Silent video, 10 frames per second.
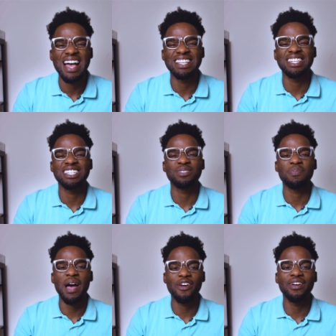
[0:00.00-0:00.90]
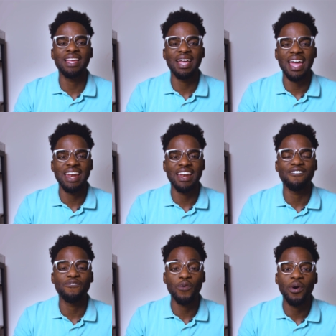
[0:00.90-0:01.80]
as an aspiring
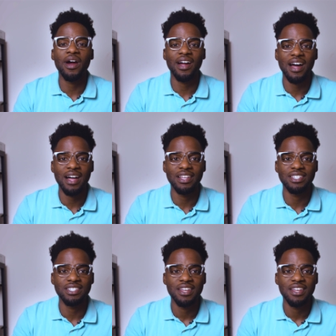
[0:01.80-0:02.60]
candidate for our college.